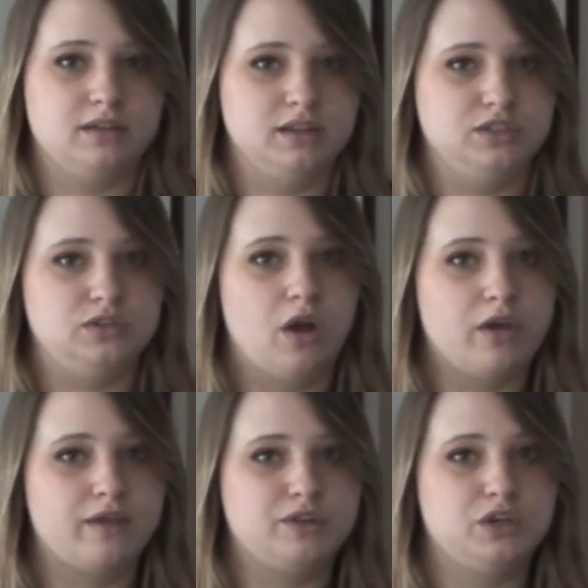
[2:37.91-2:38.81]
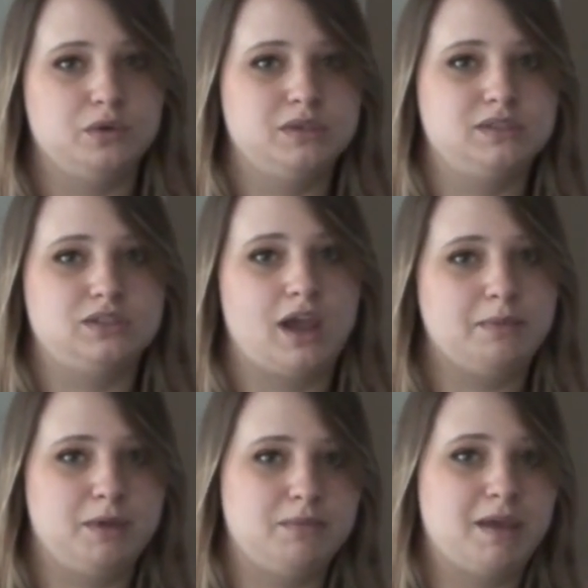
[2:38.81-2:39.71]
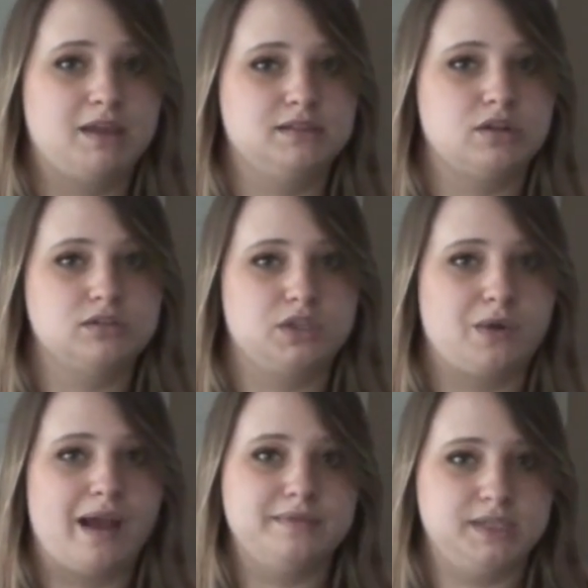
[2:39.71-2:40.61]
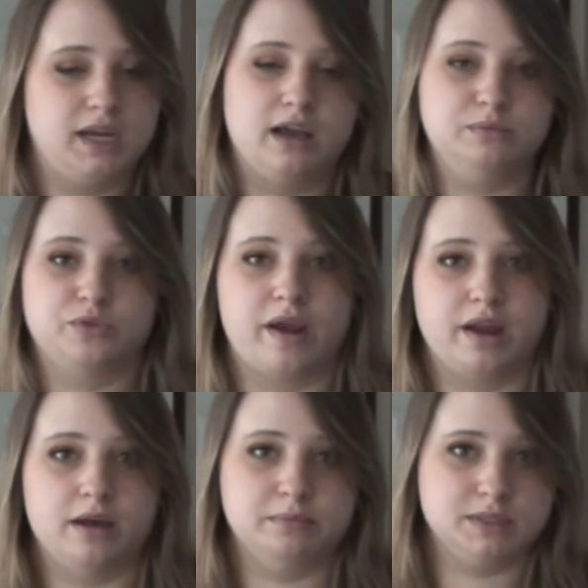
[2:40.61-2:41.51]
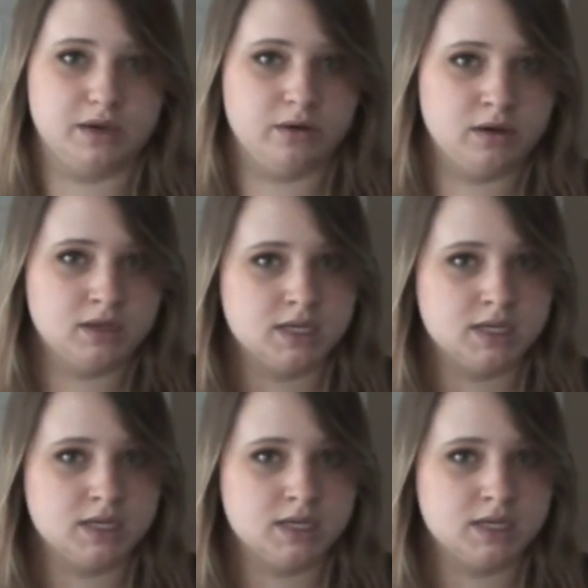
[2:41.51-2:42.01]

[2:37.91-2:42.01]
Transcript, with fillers: And all you have to do is type in Megan's Arts and Crafts and it comes right up. So,